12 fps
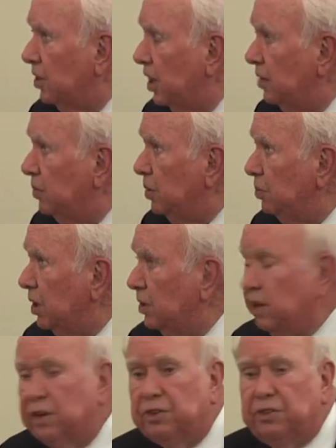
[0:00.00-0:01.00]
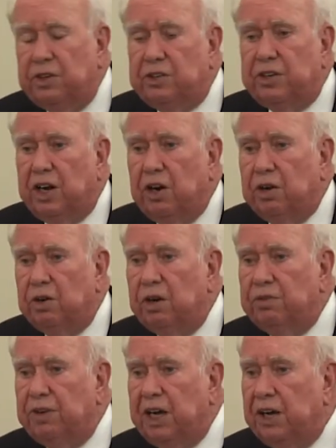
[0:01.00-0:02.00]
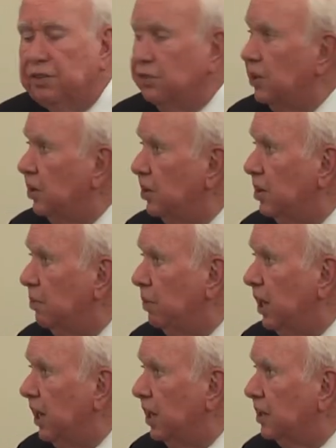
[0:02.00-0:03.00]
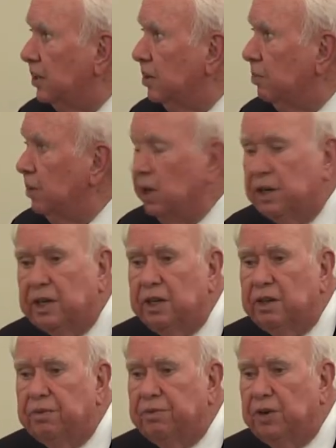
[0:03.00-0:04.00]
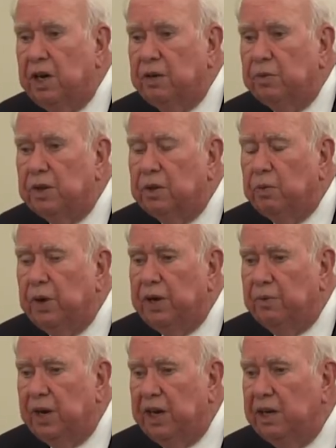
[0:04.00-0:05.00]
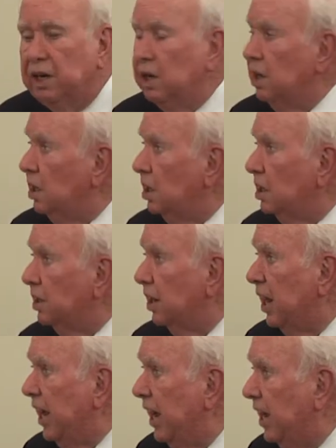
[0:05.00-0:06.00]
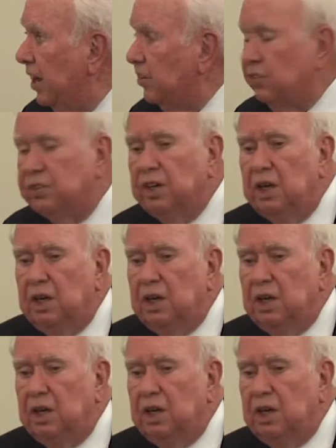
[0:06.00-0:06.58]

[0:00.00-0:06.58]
Lehman building. You can see Tower Grove House there in the back, and the building in the front with the one-way glass